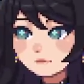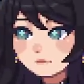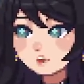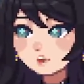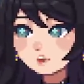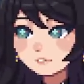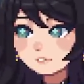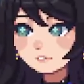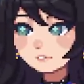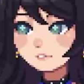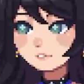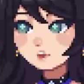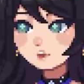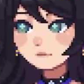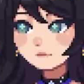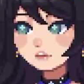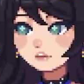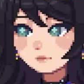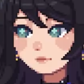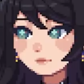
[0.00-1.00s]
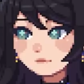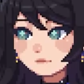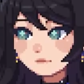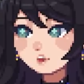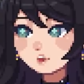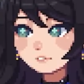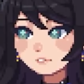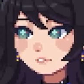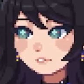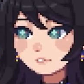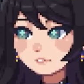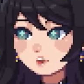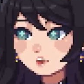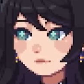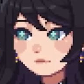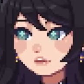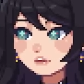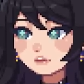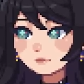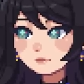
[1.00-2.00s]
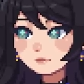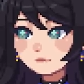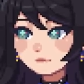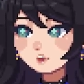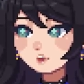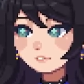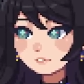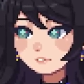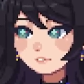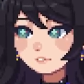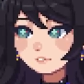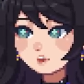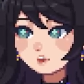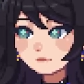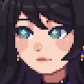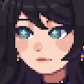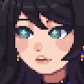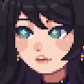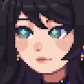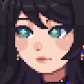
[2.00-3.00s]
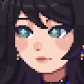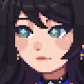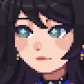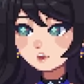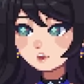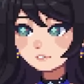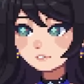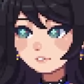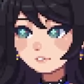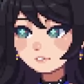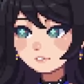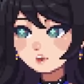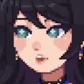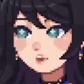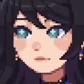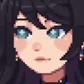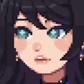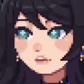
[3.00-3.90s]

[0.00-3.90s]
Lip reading: a bit of damage, but thankfully we have Gallagher, so we could just heal her back up.